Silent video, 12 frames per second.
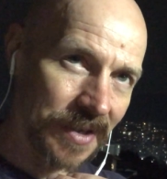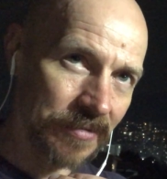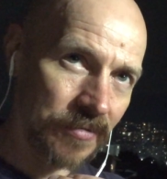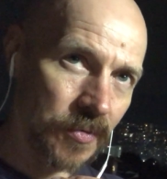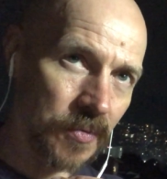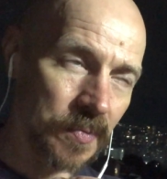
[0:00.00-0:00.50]

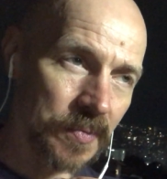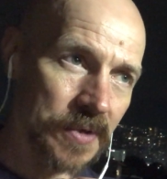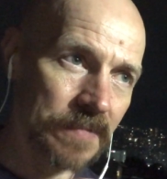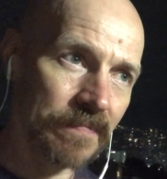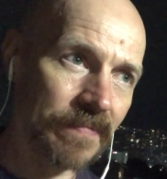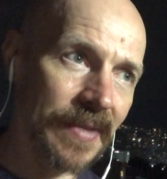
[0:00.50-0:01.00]
forms.
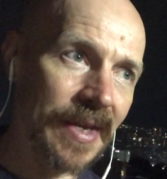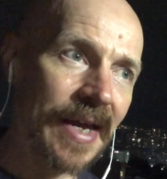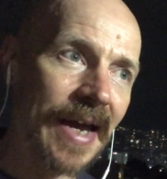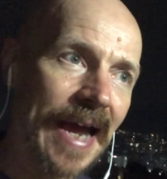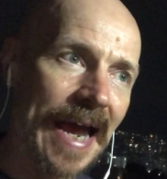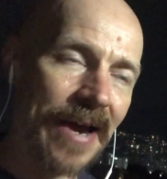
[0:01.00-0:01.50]

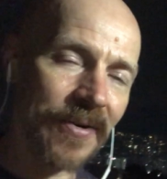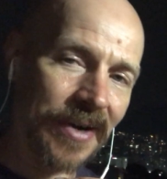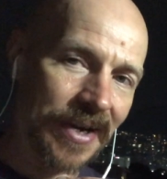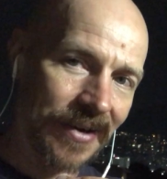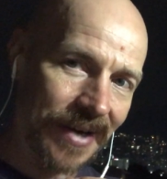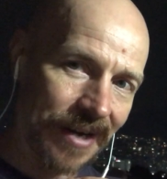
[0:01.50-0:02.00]
How
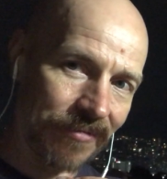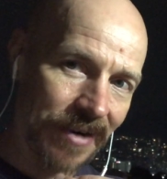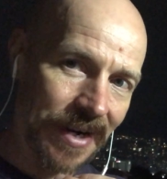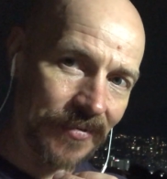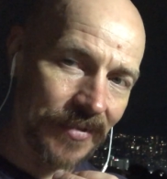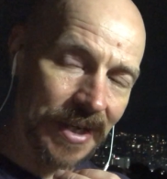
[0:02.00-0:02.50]
can I get
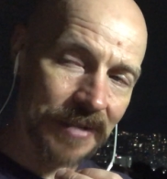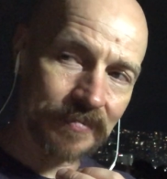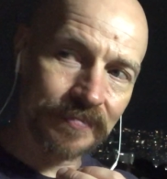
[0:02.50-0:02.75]
around that?